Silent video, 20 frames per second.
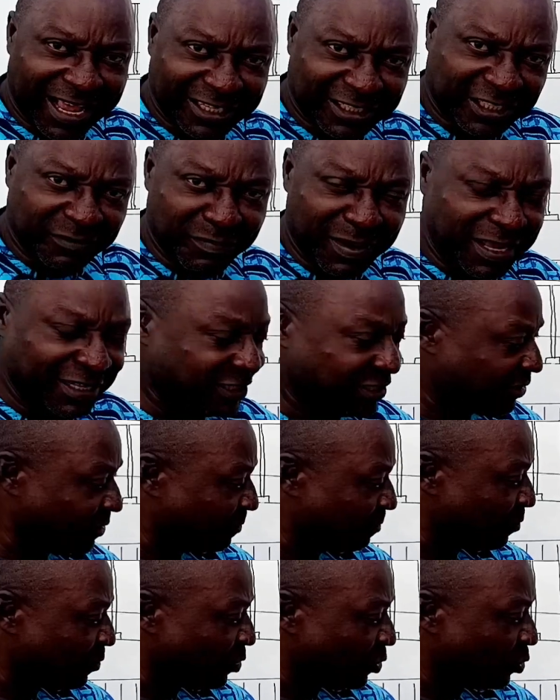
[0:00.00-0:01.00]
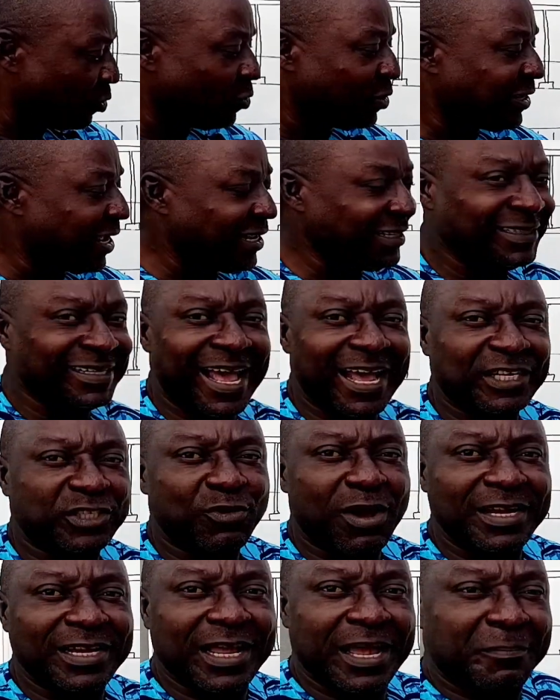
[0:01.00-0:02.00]
cement to get the
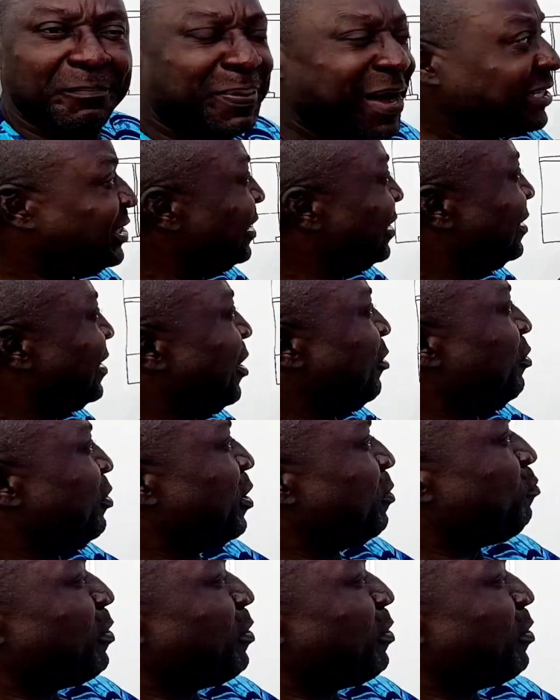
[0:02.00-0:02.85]
actual batching that you